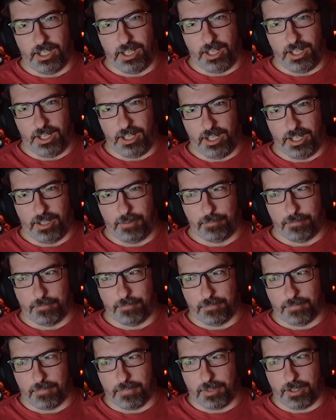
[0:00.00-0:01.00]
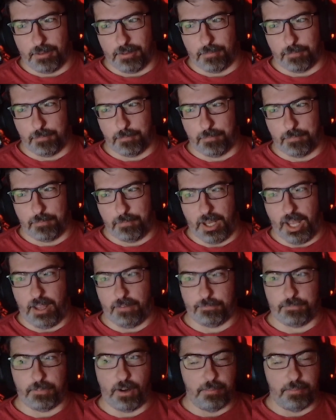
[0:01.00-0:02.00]

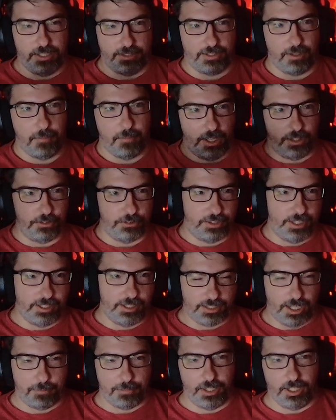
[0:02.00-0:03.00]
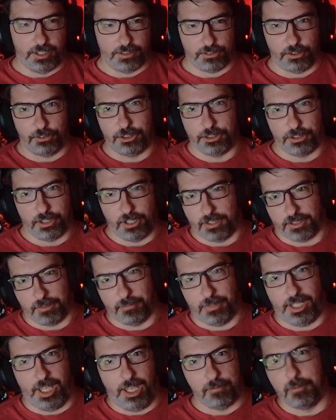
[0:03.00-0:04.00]
But from this, some other things happened, like Sergeant
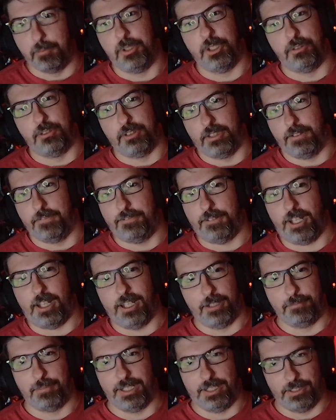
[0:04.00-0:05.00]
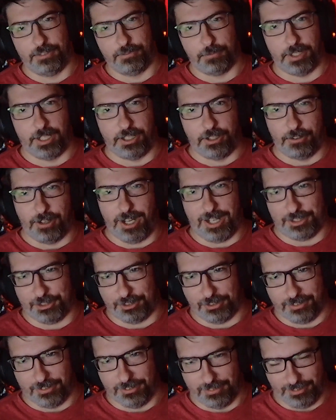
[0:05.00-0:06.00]
Johnson became immune to the Flood because
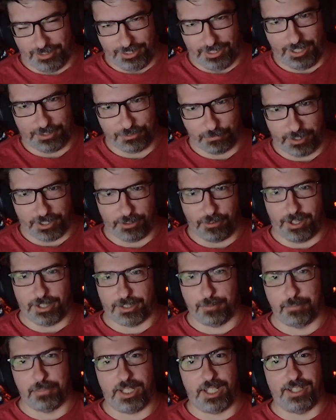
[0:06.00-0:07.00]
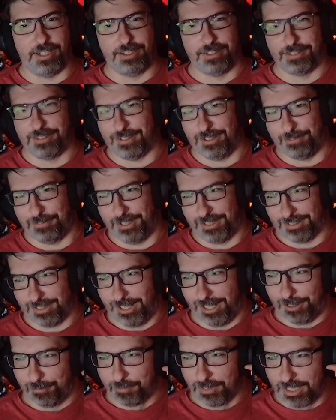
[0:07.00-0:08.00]
he has radioactive blood and stuff like
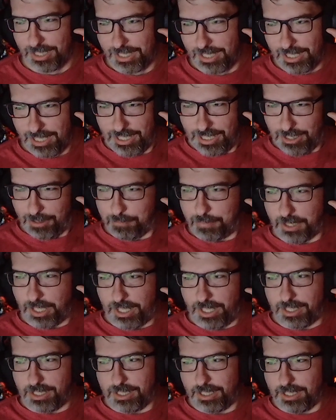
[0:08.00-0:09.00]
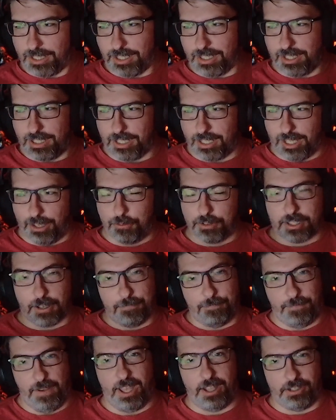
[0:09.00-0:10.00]
that. But it was a
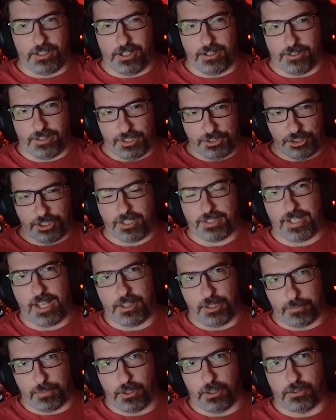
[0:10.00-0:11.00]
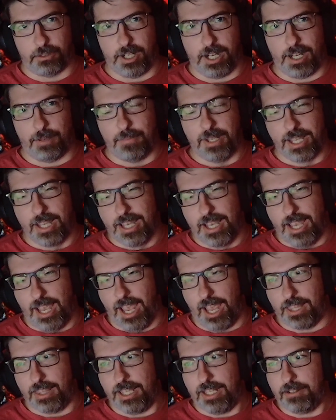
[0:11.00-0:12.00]
failure. They shut down the program,
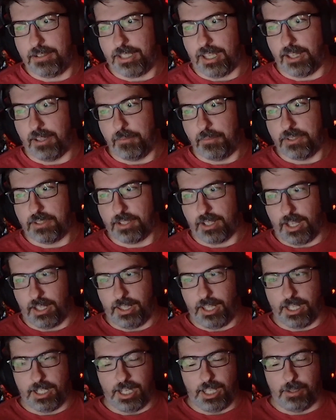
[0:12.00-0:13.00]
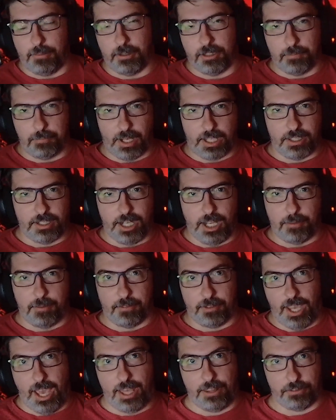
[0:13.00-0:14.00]
and then comes a lady by the name
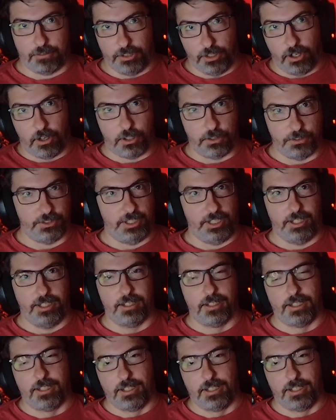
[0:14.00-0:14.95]
of Catherine Halsey,